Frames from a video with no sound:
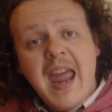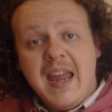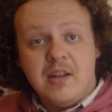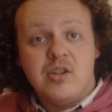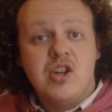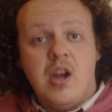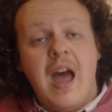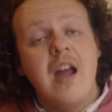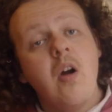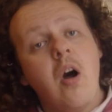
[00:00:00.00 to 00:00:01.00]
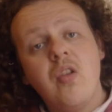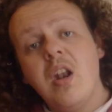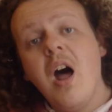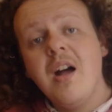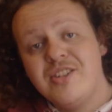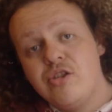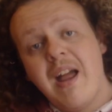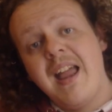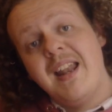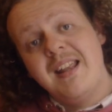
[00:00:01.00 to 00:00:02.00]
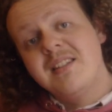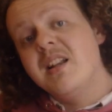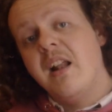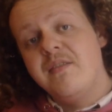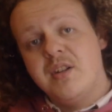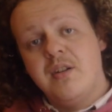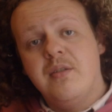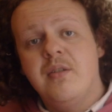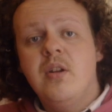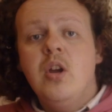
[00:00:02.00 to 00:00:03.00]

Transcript: each and got on the last train into London.